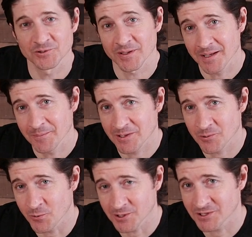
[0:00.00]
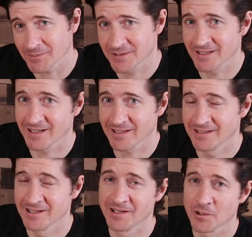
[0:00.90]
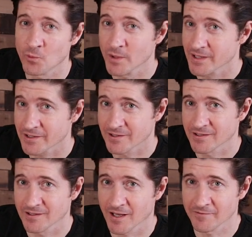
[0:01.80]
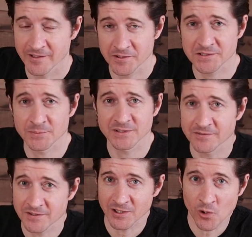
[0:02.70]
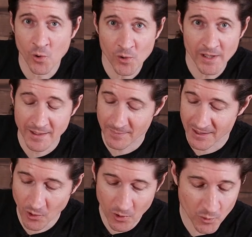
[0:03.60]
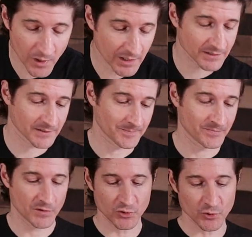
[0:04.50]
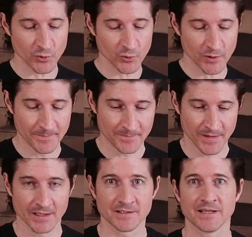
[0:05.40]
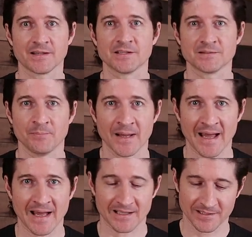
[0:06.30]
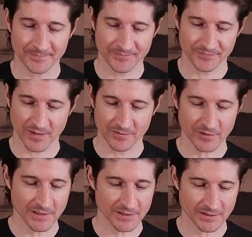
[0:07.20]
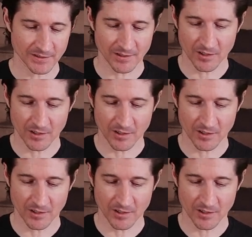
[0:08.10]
So I came into the workshop today with a very specific goal, and my goal was to take this back for this uh,